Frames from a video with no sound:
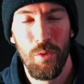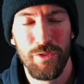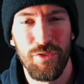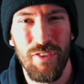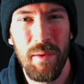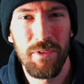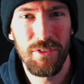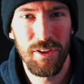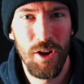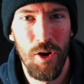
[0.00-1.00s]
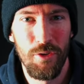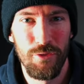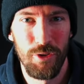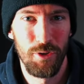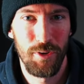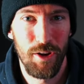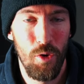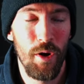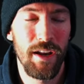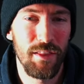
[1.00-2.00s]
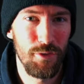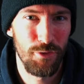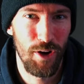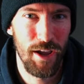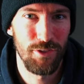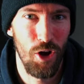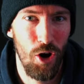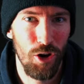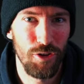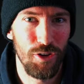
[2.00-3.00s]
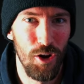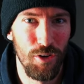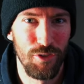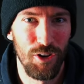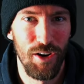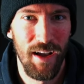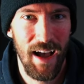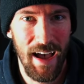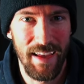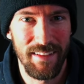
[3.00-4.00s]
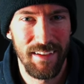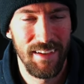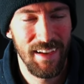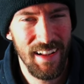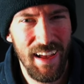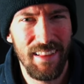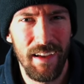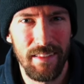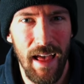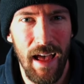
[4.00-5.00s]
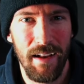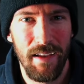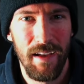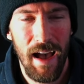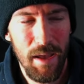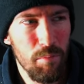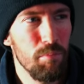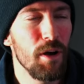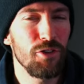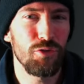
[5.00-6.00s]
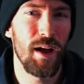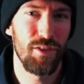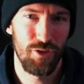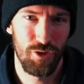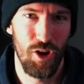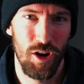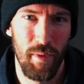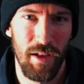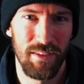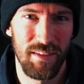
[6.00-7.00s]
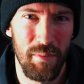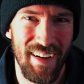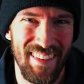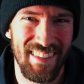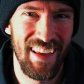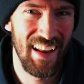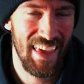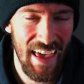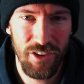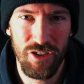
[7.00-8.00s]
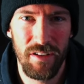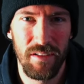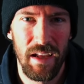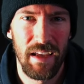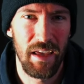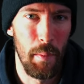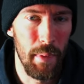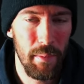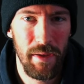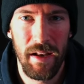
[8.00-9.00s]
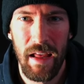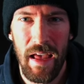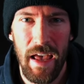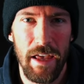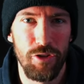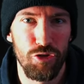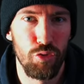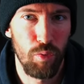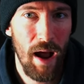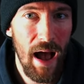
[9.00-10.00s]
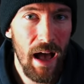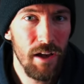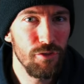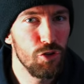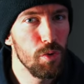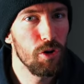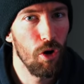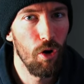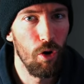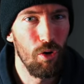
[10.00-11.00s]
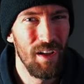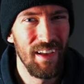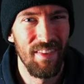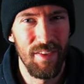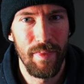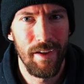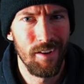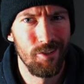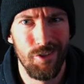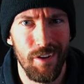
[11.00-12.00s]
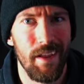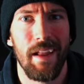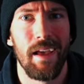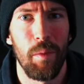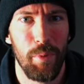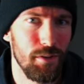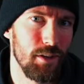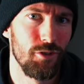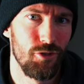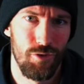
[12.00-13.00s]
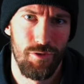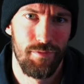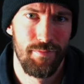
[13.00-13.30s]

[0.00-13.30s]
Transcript: was famously known for coining the phrase heart over height. I like that. I'd much rather talk about somebody's dedication, commitment, and drive to a goal than their genetic potential.